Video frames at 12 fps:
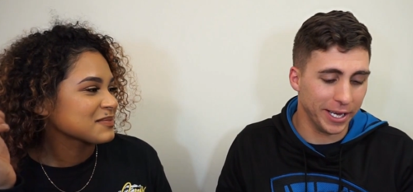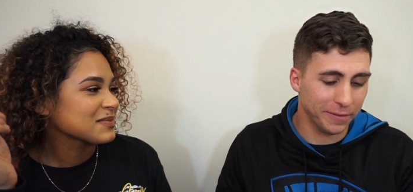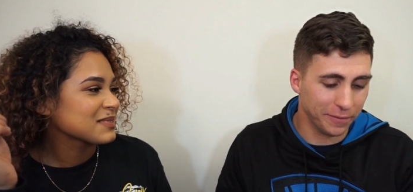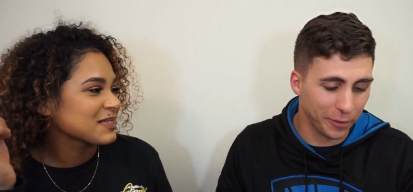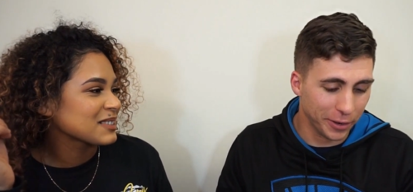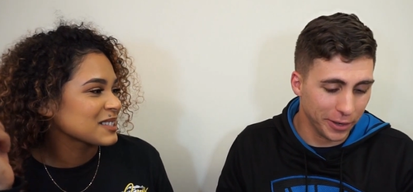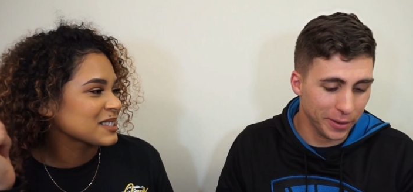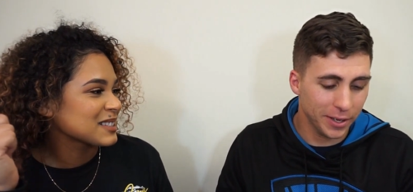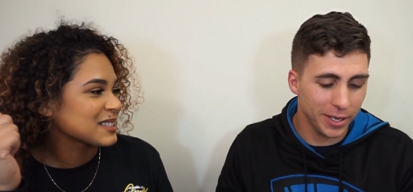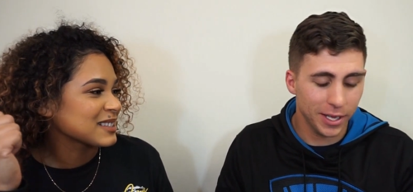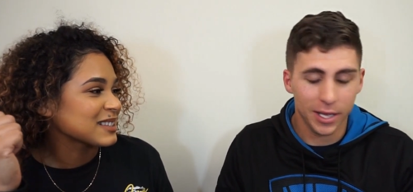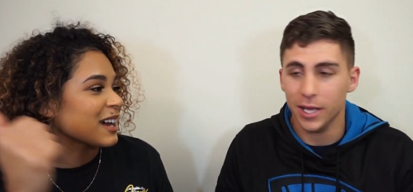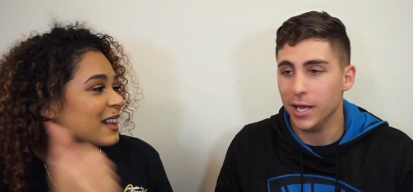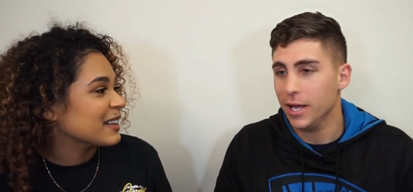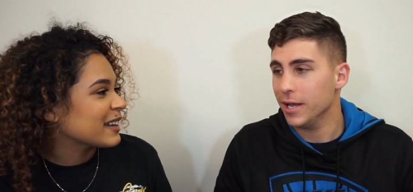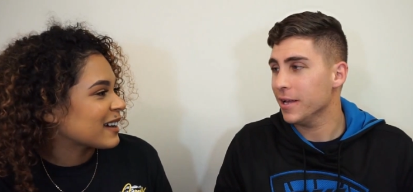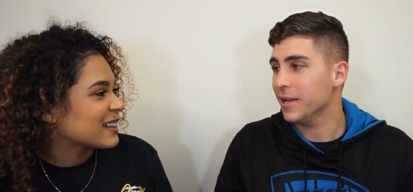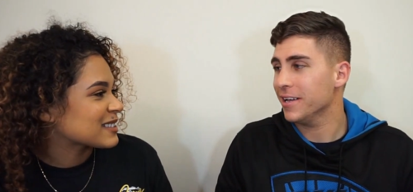Speaker 1: it for you.
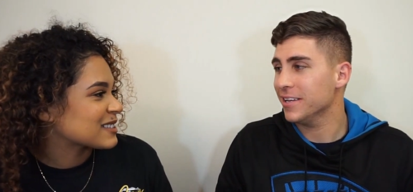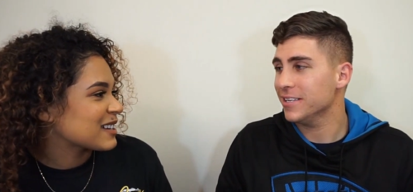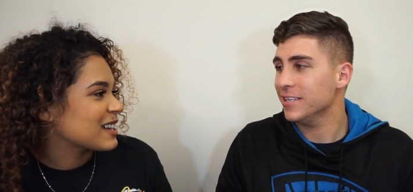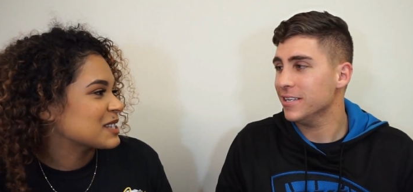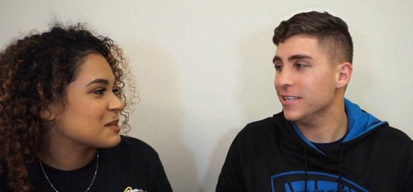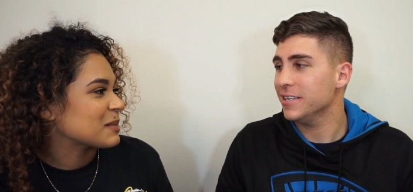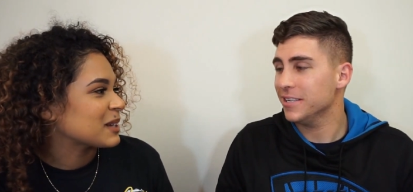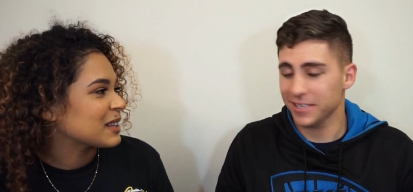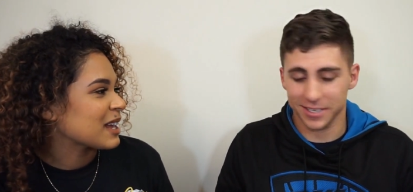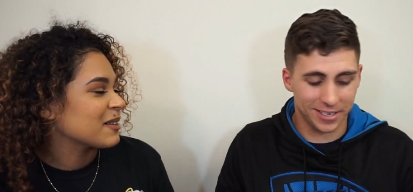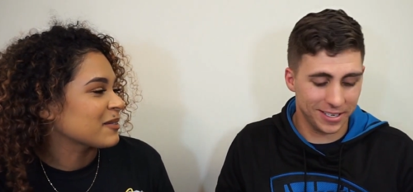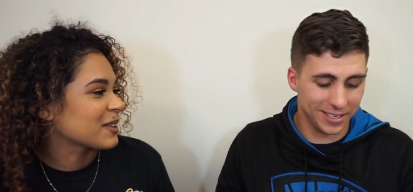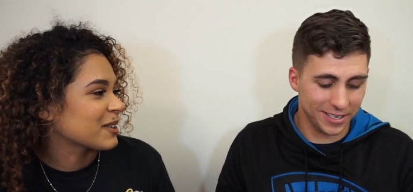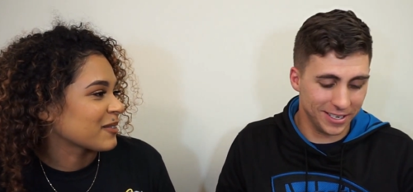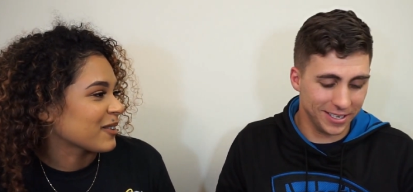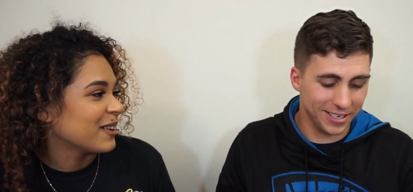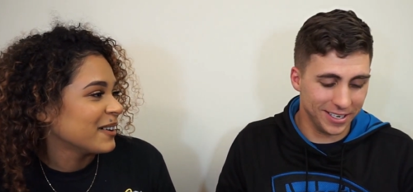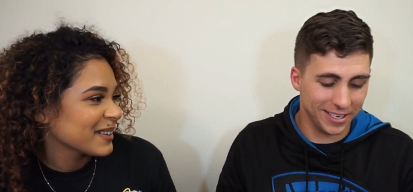
Speaker 2: Snollygoster. I spelled that
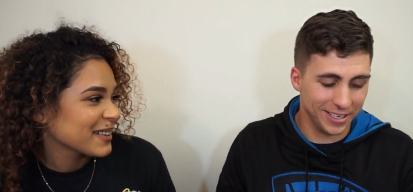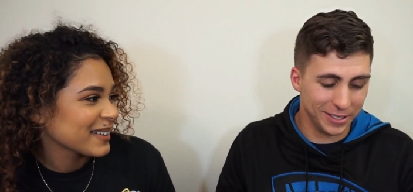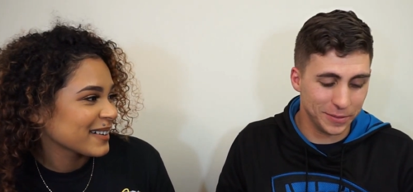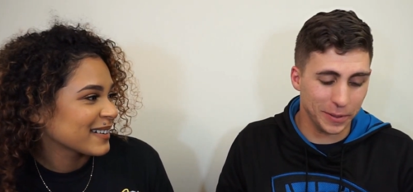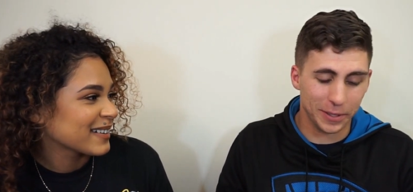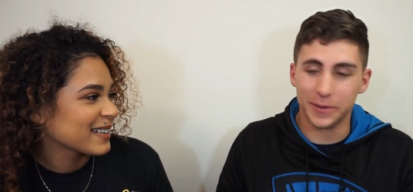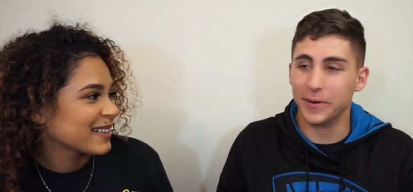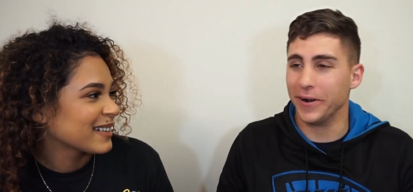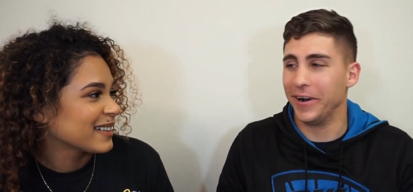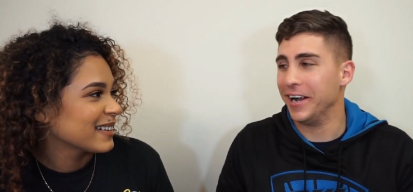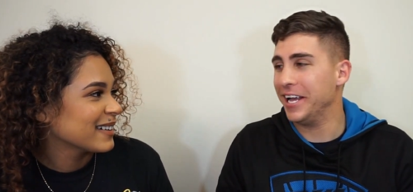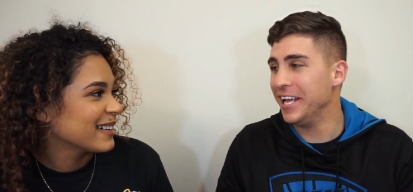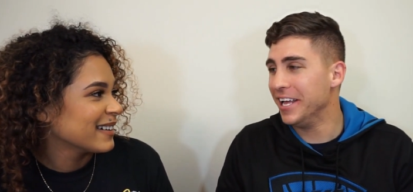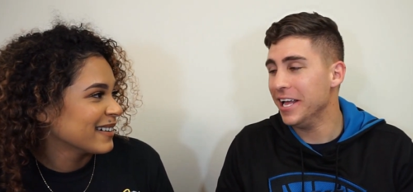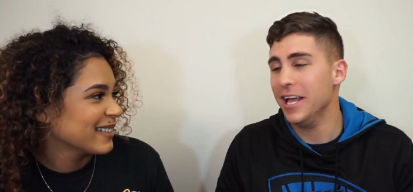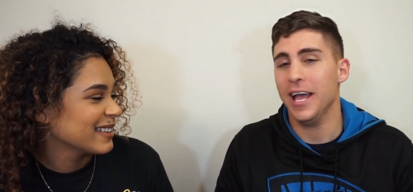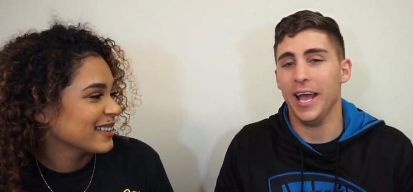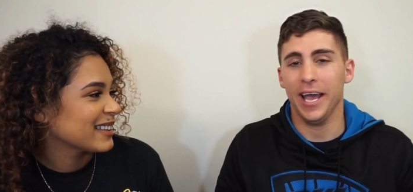word wrong.
Speaker 1: You spelled it wrong.
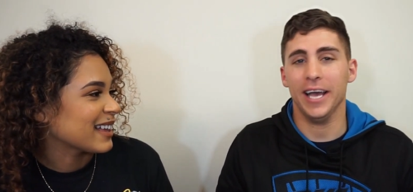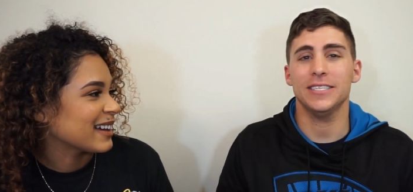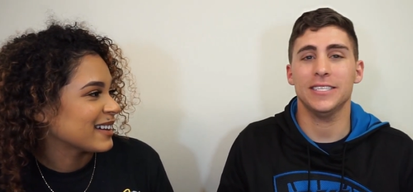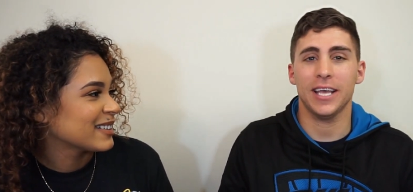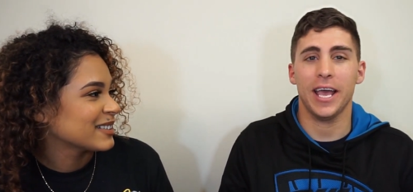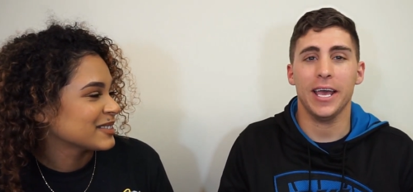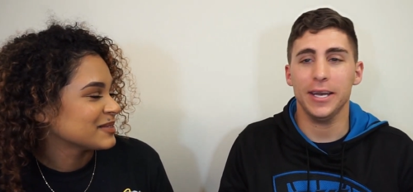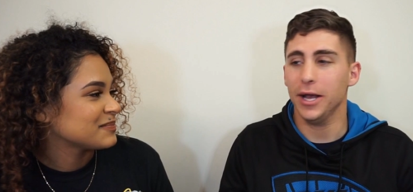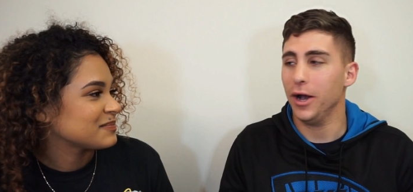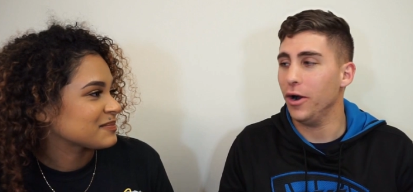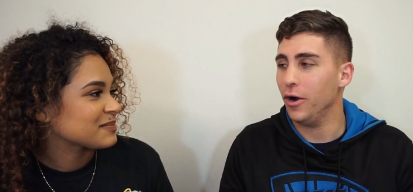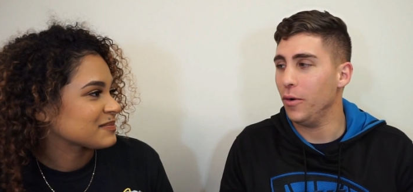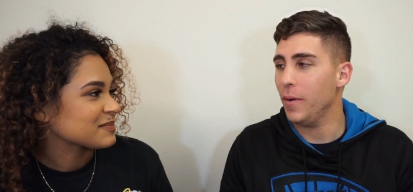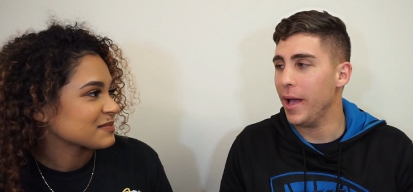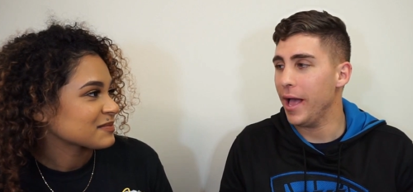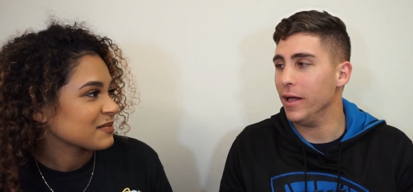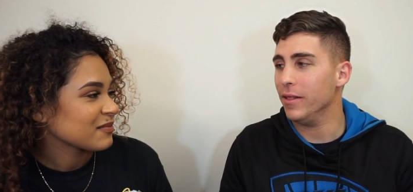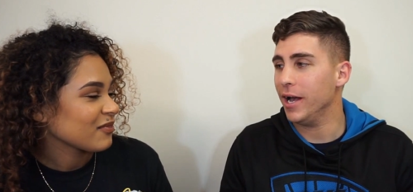S N O
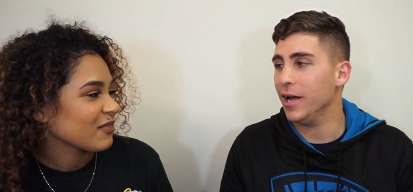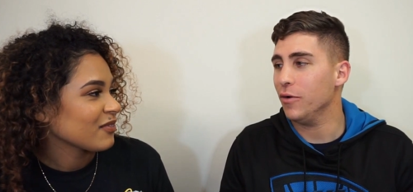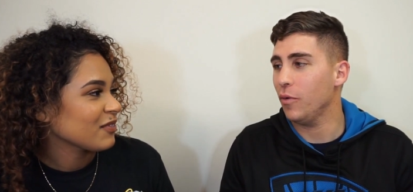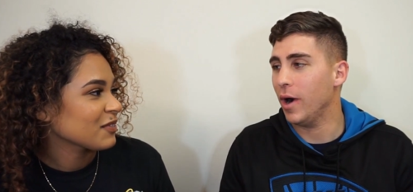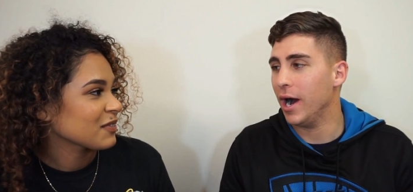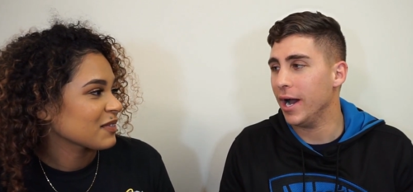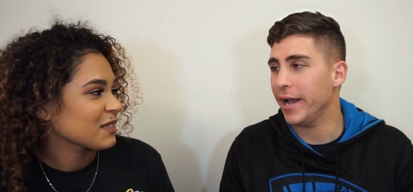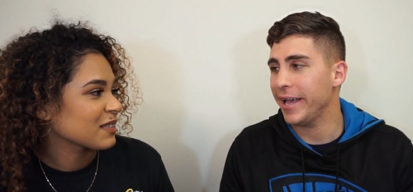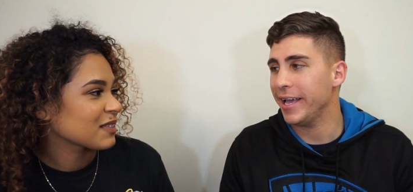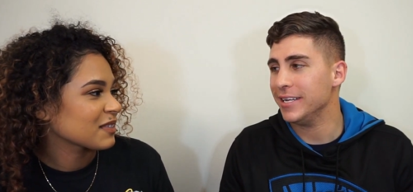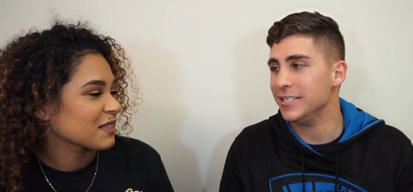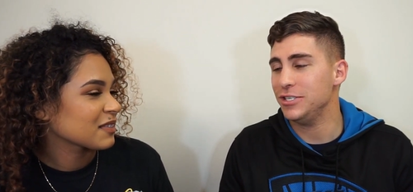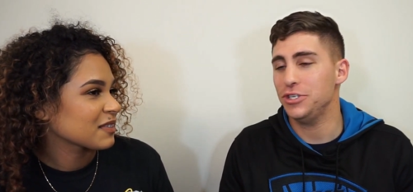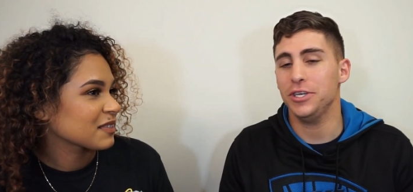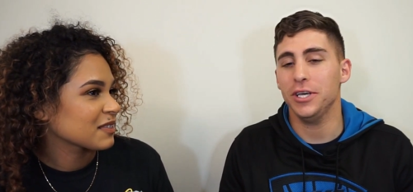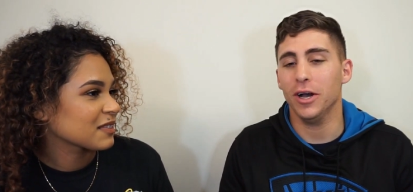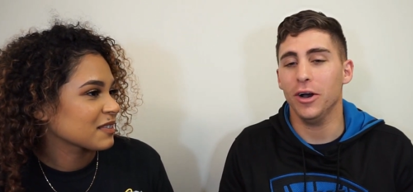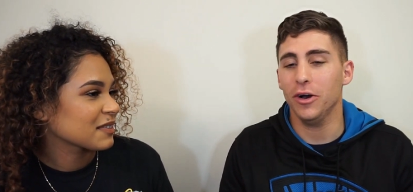L L Y
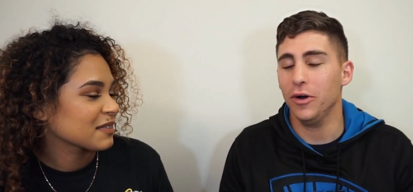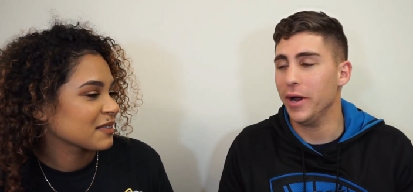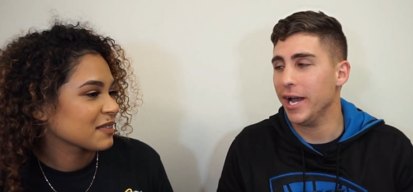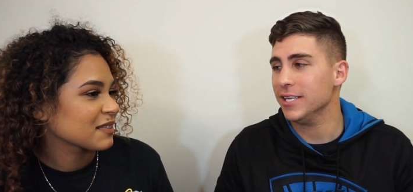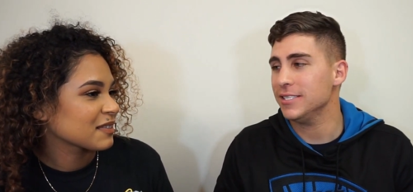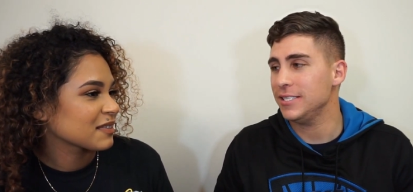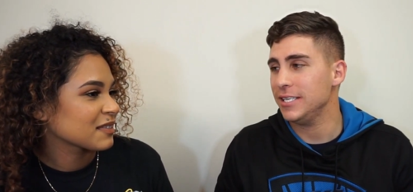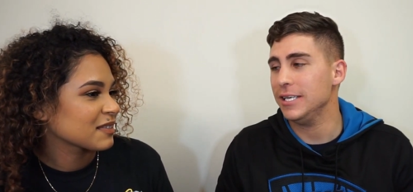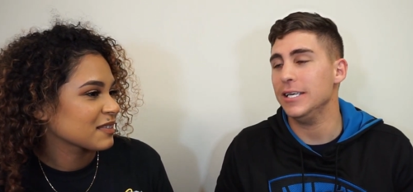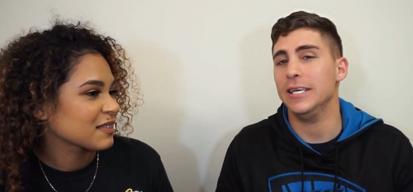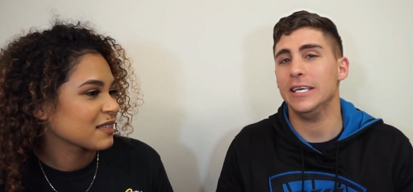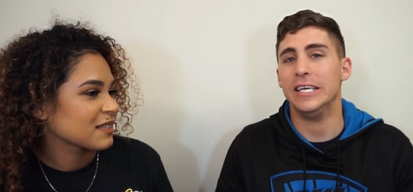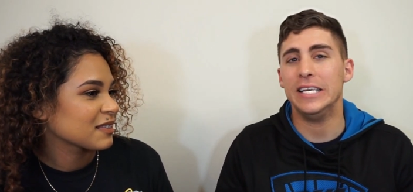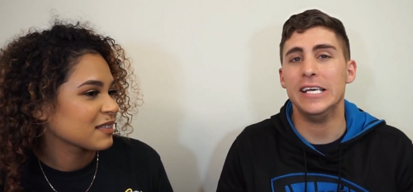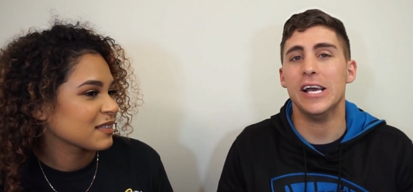G O S T E